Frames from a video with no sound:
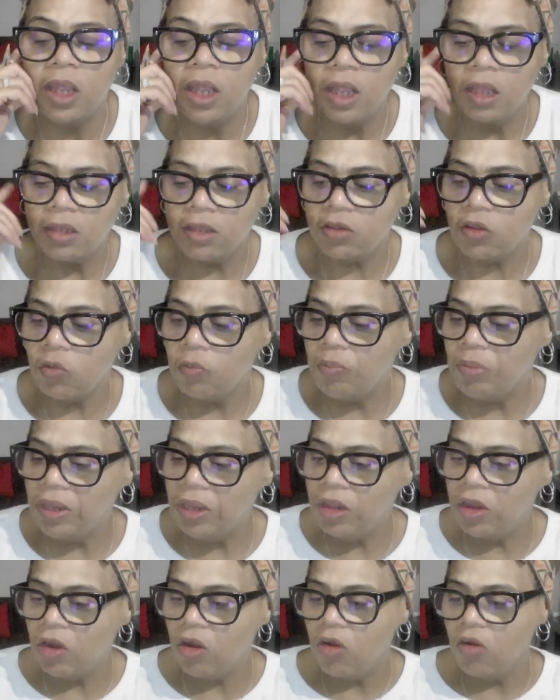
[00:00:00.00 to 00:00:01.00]
So
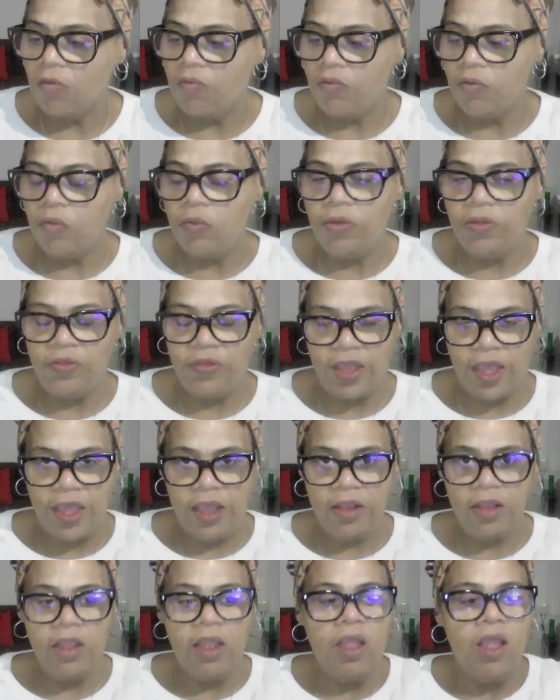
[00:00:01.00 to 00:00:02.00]
be careful with
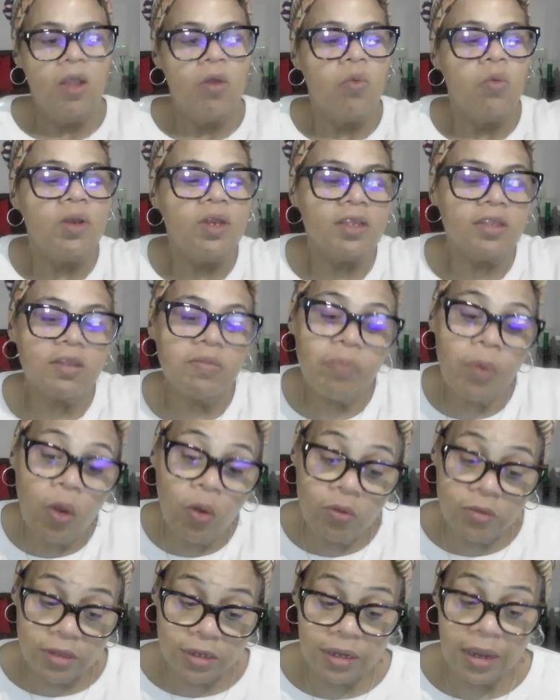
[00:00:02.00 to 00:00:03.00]
that, with
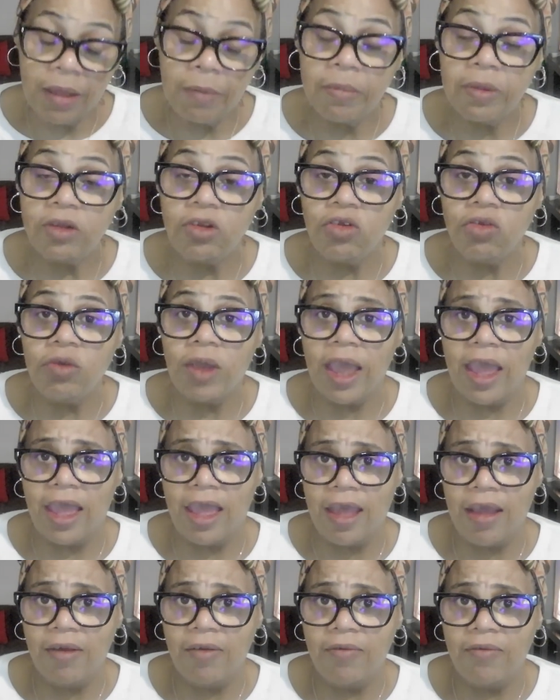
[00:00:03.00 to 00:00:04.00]
exposing how much you
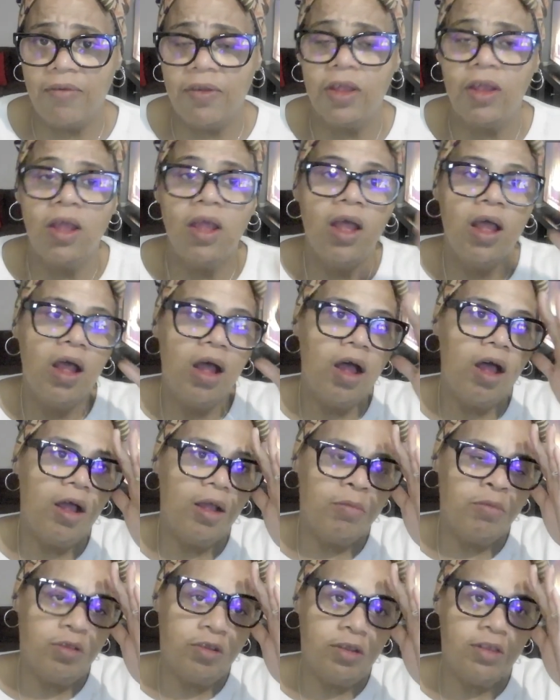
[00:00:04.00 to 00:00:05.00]
have,
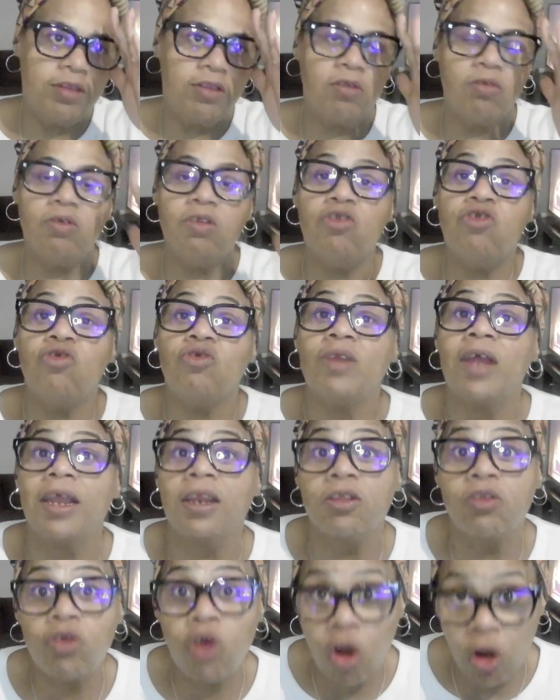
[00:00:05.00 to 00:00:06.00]
just so that you're not
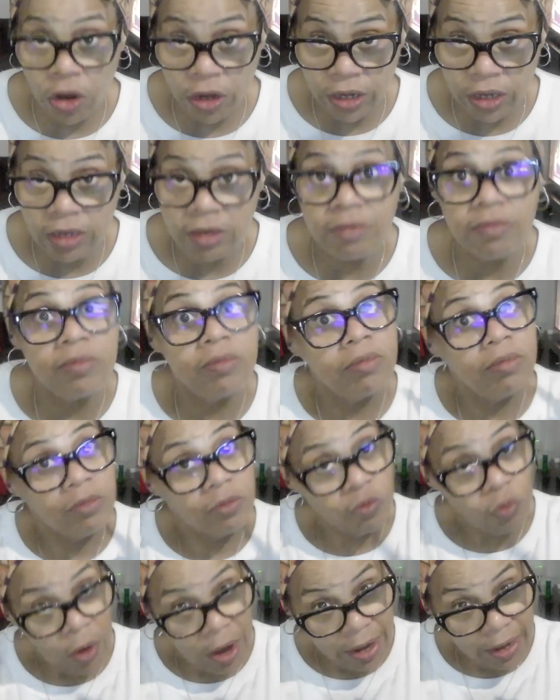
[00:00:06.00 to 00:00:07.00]
a target,
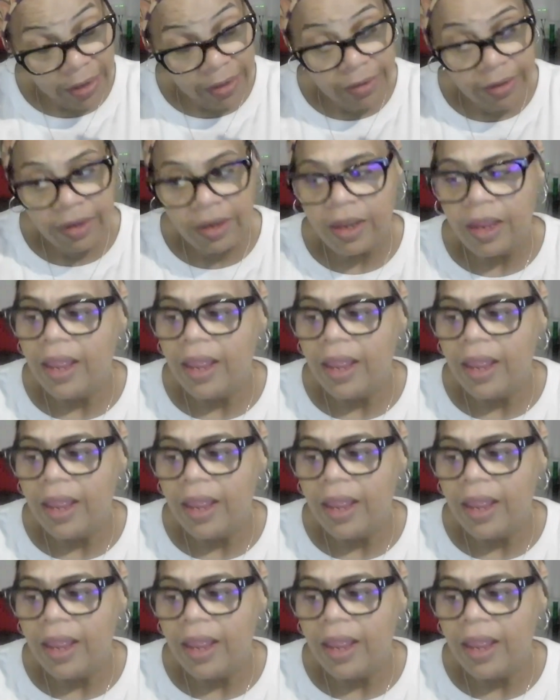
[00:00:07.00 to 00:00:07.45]
right?